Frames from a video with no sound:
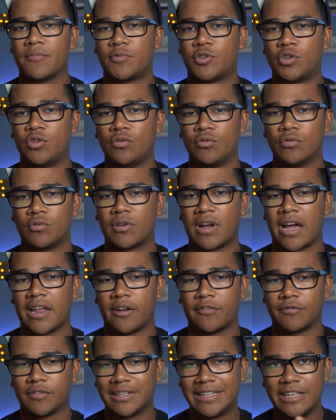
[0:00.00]
to kind
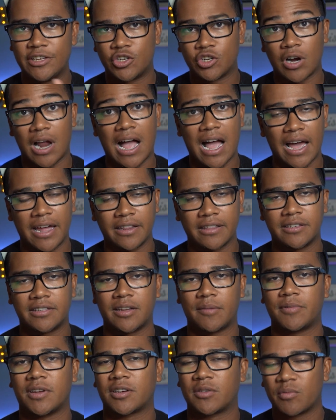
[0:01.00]
of lead your eye to the
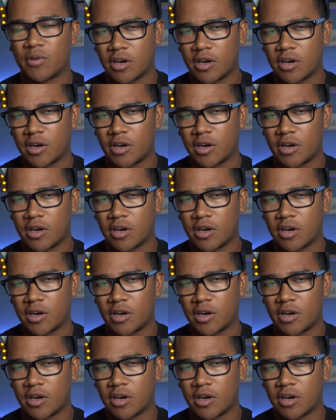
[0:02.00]
subject.